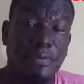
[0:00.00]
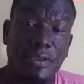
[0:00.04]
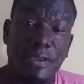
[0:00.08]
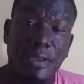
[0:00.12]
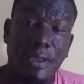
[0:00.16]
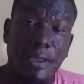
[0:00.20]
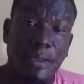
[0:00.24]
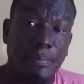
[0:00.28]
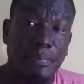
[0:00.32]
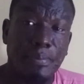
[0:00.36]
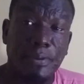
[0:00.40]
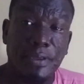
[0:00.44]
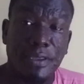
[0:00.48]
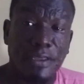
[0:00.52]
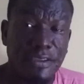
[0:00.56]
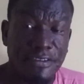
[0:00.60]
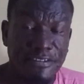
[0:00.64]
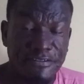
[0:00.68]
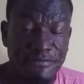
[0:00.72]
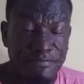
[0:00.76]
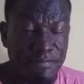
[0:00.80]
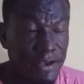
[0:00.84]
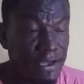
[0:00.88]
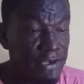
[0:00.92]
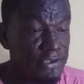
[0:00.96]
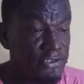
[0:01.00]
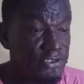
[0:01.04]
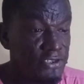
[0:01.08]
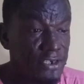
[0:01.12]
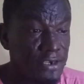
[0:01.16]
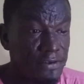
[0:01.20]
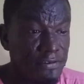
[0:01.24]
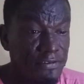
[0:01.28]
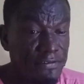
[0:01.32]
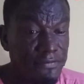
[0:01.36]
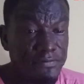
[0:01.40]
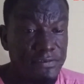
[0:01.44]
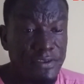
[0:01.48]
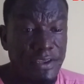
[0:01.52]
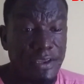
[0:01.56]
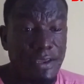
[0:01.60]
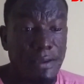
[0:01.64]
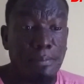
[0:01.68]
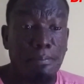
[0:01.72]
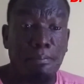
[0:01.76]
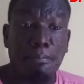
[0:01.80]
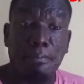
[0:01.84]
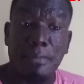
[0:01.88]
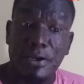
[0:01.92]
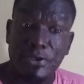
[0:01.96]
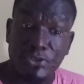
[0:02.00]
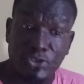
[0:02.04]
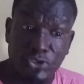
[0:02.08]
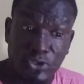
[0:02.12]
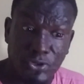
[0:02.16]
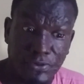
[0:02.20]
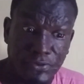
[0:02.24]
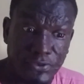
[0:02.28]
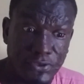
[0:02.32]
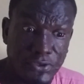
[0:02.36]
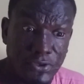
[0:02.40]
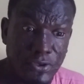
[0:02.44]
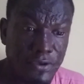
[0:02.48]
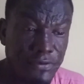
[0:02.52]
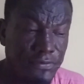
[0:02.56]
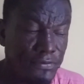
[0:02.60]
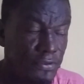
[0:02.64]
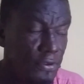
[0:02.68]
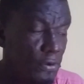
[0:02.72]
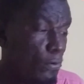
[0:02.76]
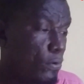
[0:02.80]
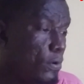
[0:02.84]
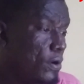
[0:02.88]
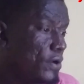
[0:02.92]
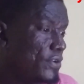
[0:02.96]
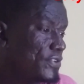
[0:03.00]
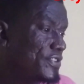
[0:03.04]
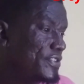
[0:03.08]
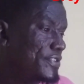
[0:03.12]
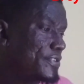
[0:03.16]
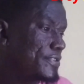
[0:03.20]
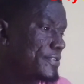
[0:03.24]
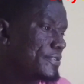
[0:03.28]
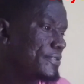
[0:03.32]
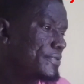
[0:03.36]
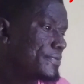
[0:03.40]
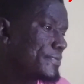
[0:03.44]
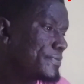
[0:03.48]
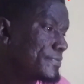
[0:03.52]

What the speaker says: be happy is BLACKSHERIF take majority of the awards.